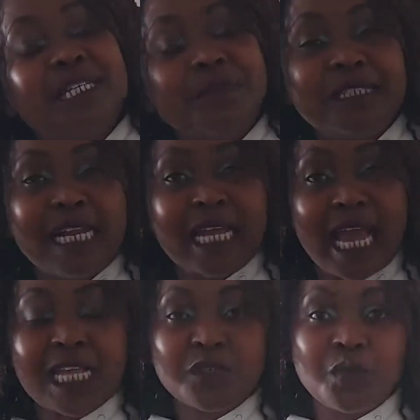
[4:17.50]
especially
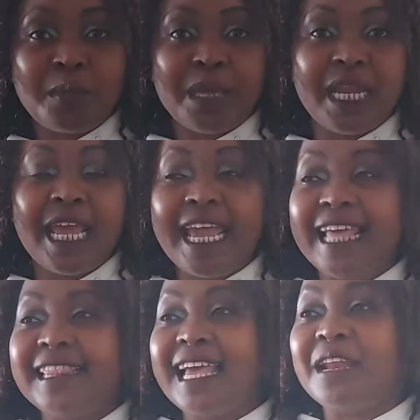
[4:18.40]
us women.
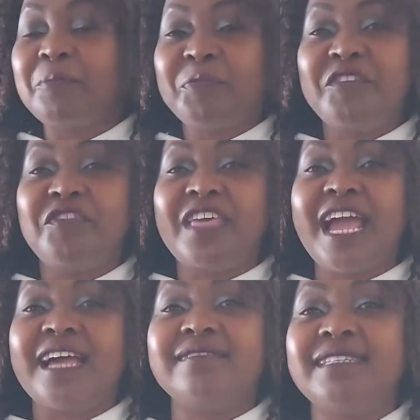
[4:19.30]
And then if they
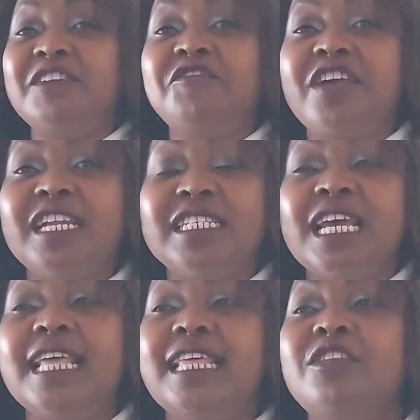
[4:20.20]
are different,
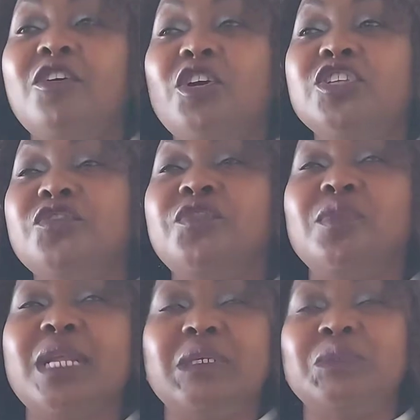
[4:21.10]
then you're going to
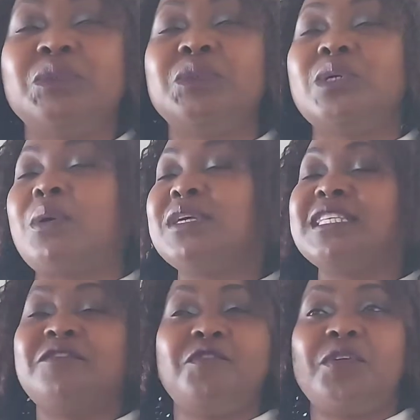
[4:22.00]
feel like, oh, I
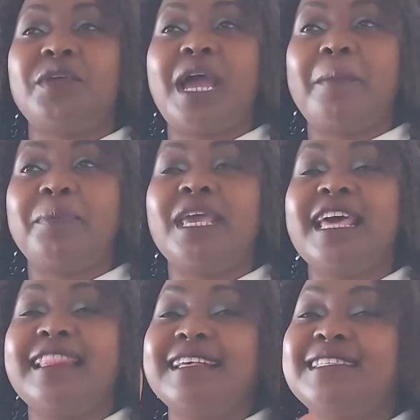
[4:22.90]
wasn't very happy.
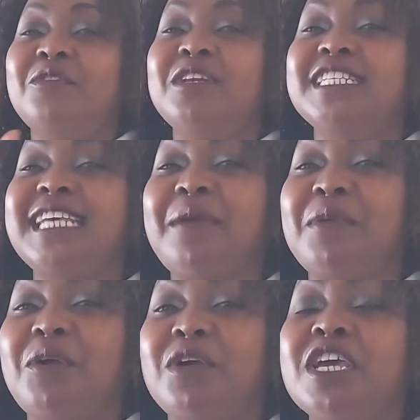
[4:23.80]
That's the only time
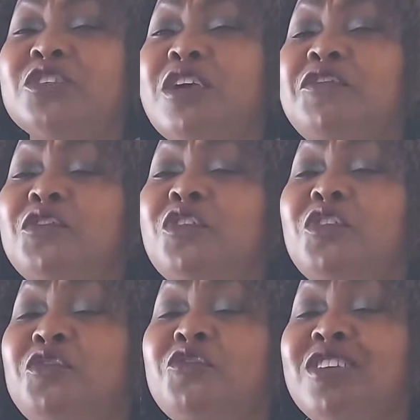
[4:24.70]
you're going. So if you know
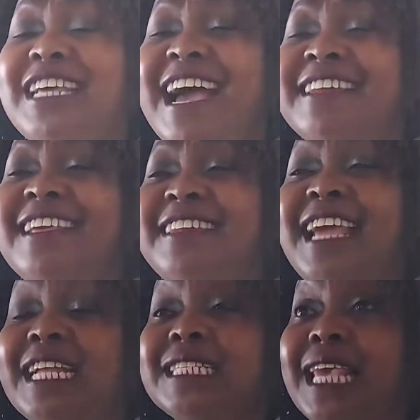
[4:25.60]
you've not had a
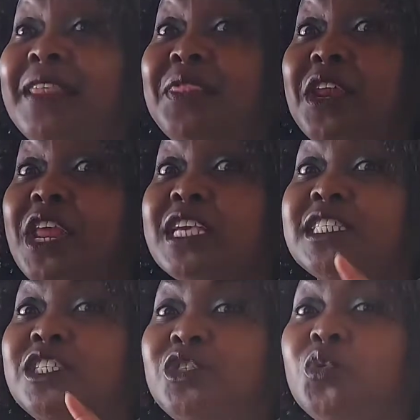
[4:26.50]
date in the
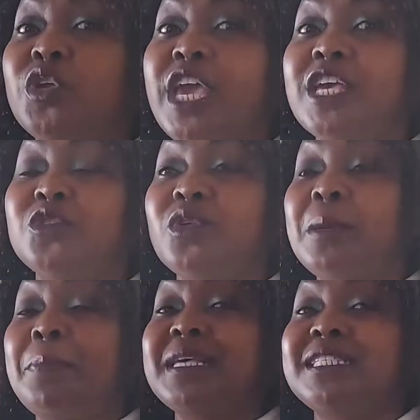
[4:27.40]
next 2 years or
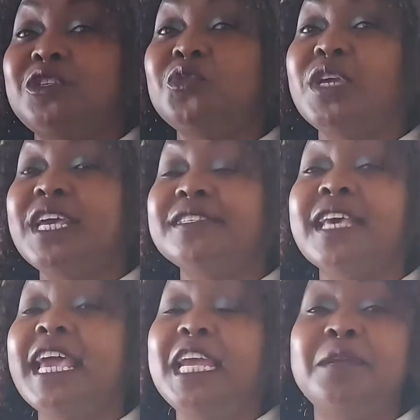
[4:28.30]
the past 2 years,
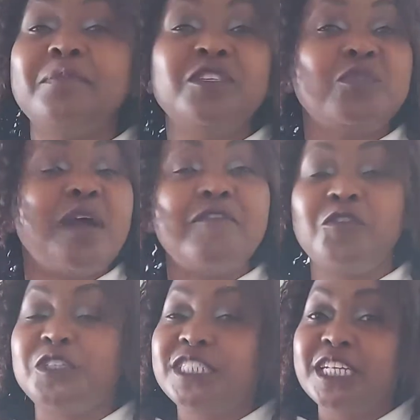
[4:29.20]
it means you have
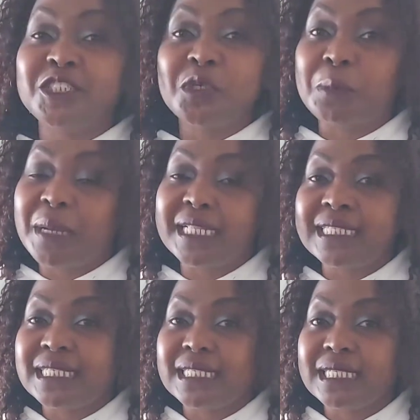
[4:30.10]
not changed your
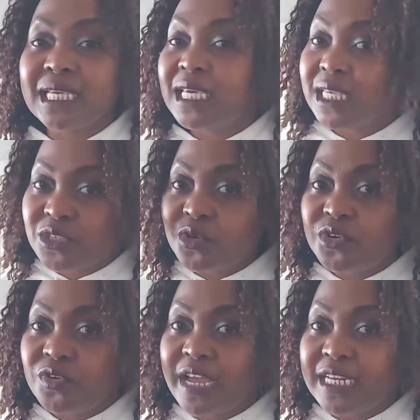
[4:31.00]
panties. It's
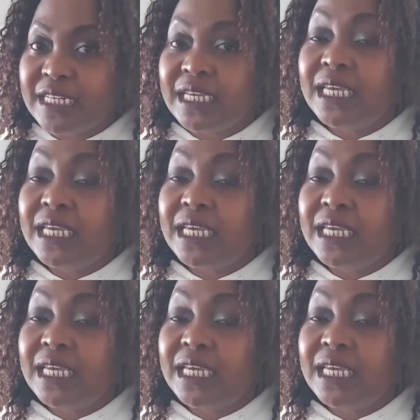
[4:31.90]
not right.